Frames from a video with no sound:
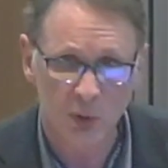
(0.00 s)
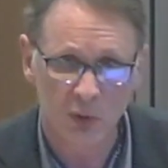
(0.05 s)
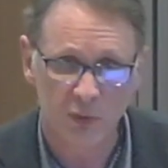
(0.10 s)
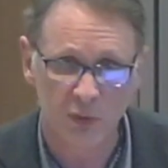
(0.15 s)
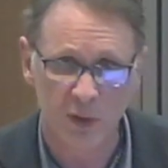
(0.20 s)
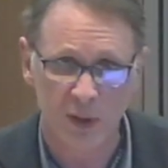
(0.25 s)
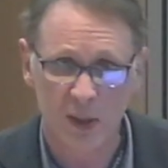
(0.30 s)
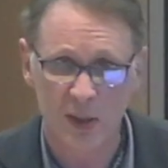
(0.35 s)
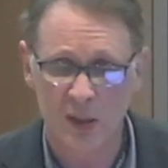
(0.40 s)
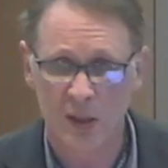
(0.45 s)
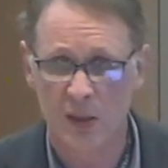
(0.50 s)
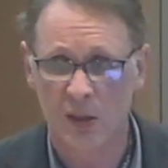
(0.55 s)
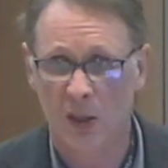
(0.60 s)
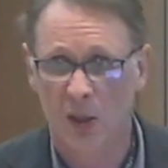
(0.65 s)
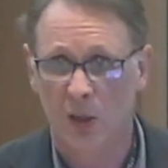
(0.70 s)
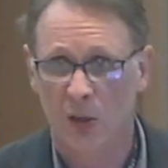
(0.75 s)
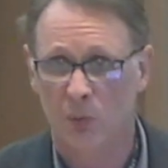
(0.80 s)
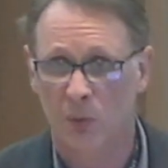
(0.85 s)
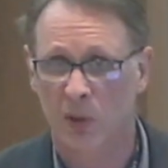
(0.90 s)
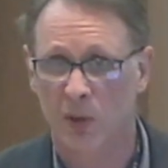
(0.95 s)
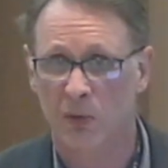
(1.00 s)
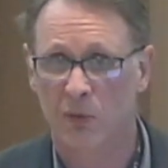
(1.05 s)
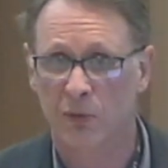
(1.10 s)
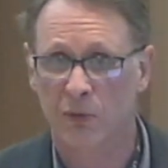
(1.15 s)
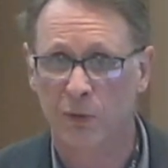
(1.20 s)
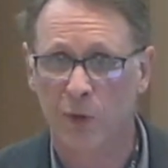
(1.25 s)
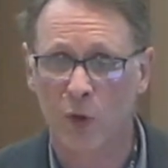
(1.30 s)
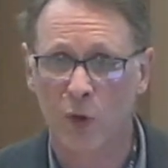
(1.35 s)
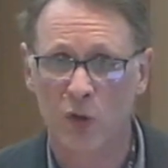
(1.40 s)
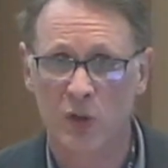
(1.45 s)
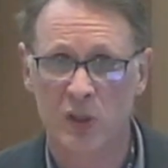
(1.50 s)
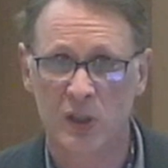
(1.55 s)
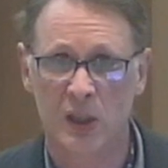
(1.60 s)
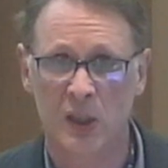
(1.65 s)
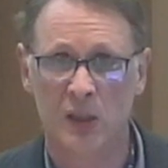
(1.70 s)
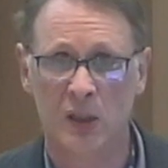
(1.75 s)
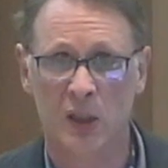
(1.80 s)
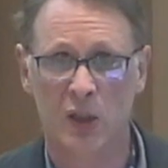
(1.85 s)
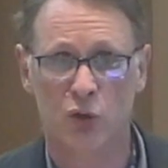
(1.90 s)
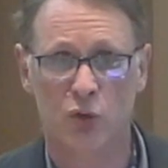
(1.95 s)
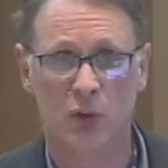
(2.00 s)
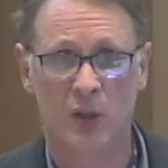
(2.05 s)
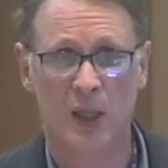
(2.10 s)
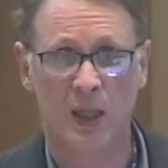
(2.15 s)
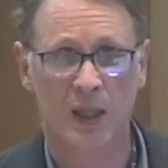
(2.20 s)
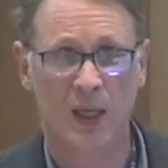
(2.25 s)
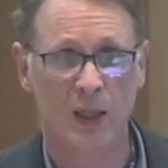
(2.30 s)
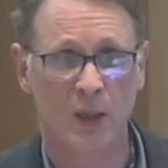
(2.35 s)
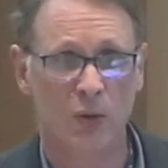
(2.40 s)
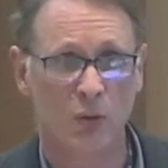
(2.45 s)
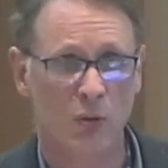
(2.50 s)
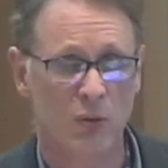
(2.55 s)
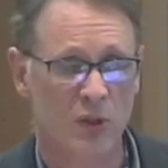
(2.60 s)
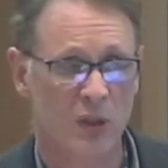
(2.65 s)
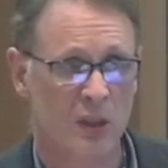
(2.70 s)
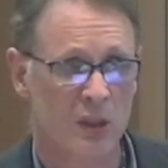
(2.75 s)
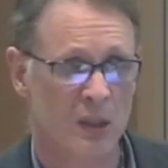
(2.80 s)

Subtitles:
phase with 4 signature diagnoses.